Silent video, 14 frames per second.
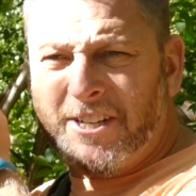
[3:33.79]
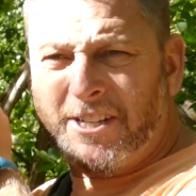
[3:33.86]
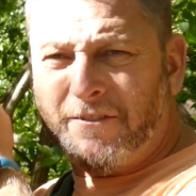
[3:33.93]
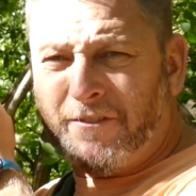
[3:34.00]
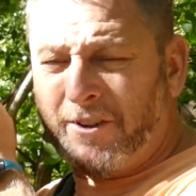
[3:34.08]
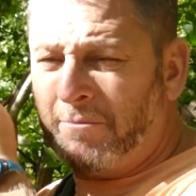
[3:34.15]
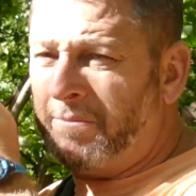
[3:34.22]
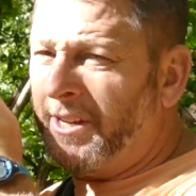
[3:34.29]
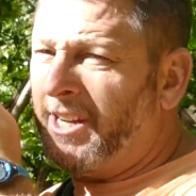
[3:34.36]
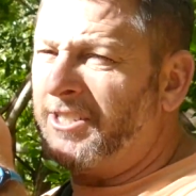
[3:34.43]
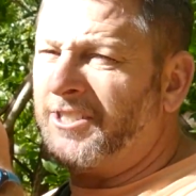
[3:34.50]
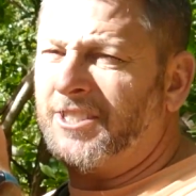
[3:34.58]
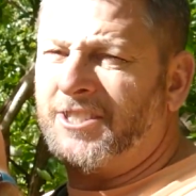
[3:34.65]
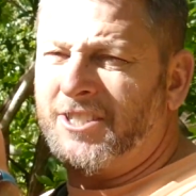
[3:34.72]
different
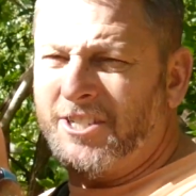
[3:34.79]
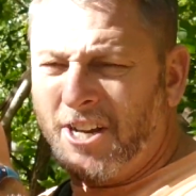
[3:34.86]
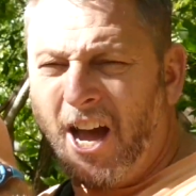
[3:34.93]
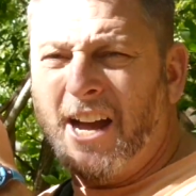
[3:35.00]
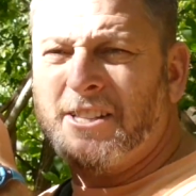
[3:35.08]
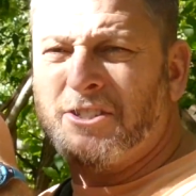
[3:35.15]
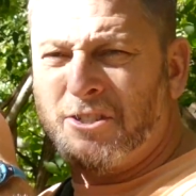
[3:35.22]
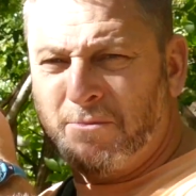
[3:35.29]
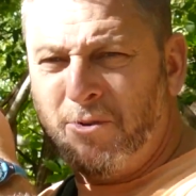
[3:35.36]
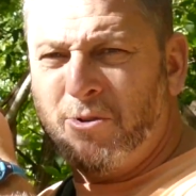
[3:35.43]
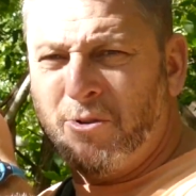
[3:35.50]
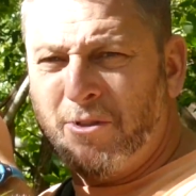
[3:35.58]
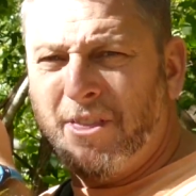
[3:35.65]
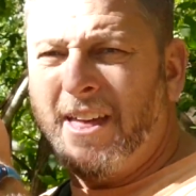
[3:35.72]
because it's not
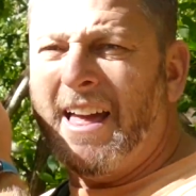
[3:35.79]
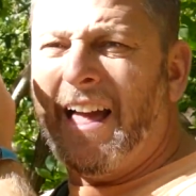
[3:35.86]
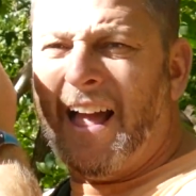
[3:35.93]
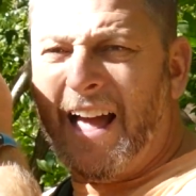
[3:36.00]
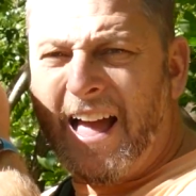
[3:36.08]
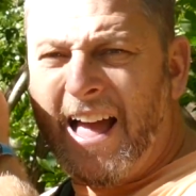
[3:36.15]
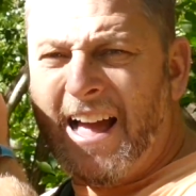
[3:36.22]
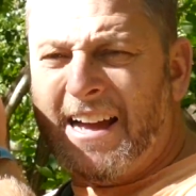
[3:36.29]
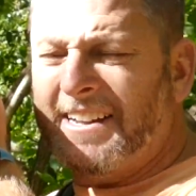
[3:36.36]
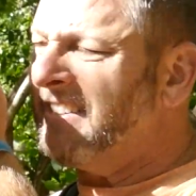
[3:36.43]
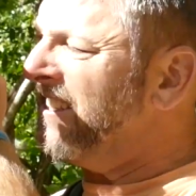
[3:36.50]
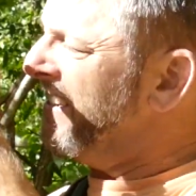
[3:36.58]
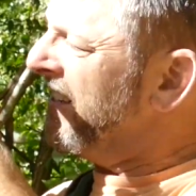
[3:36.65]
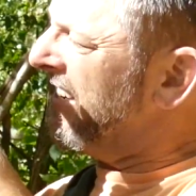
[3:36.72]
smooth and
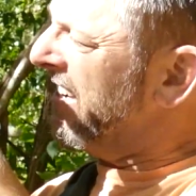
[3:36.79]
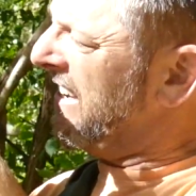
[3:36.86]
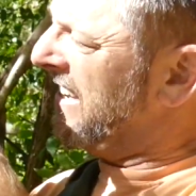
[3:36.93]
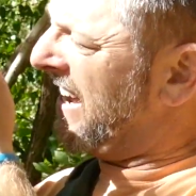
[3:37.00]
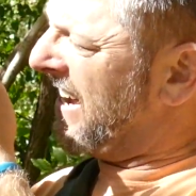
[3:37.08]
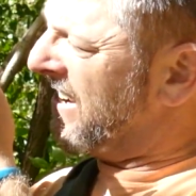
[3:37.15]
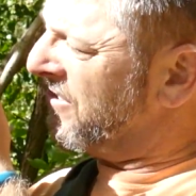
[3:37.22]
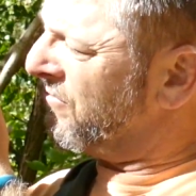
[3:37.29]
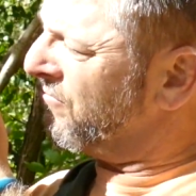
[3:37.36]
it has